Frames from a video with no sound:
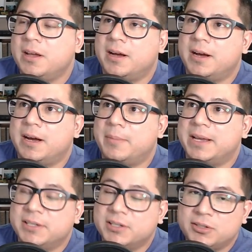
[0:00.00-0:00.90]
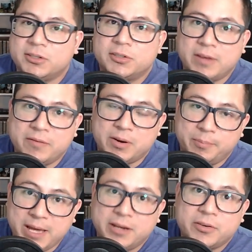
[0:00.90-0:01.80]
Uh, my sister's favorite
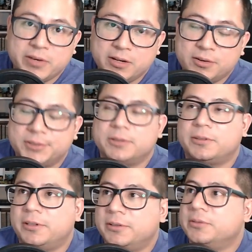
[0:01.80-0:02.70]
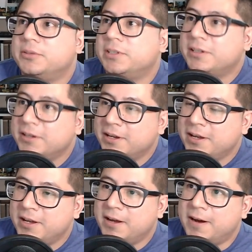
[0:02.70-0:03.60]
bakery also closed.
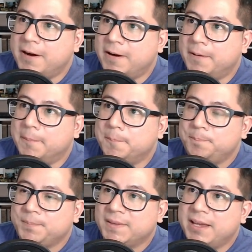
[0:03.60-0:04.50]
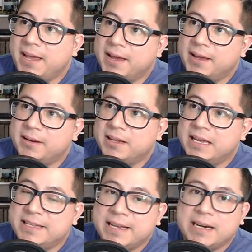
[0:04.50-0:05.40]
Um, and
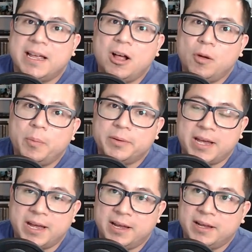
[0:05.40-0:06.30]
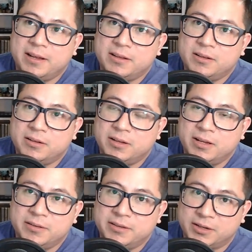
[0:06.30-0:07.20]
it didn't help that
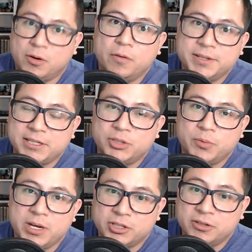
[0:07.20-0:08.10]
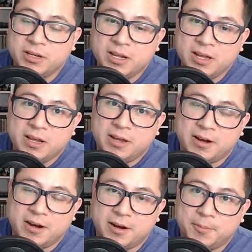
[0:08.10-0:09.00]
the COVID situation,
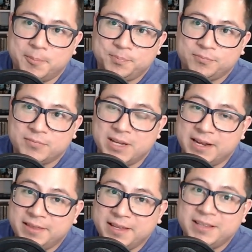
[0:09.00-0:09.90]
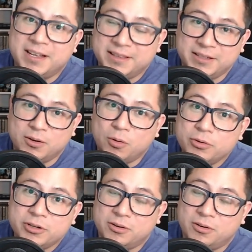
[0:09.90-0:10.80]
um, and I think that the
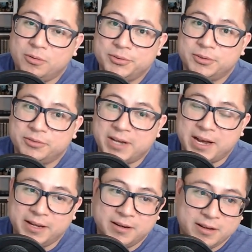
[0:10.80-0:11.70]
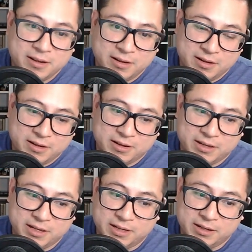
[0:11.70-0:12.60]
owner also died
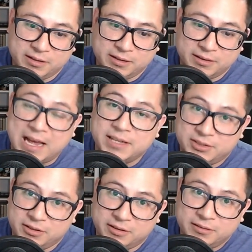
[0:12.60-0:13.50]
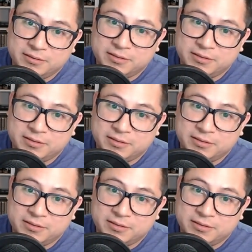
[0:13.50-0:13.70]
in last year.